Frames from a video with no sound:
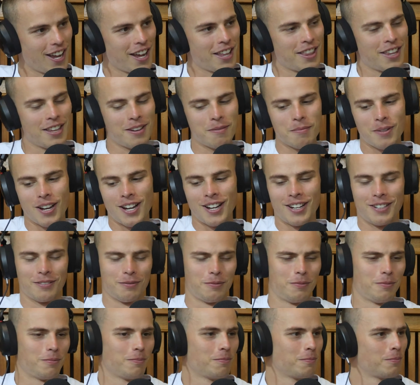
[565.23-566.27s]
And then
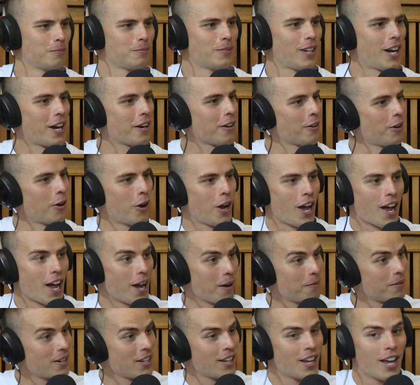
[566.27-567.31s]
I don't know
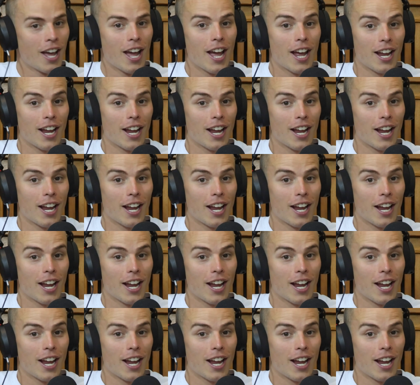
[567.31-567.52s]
how many,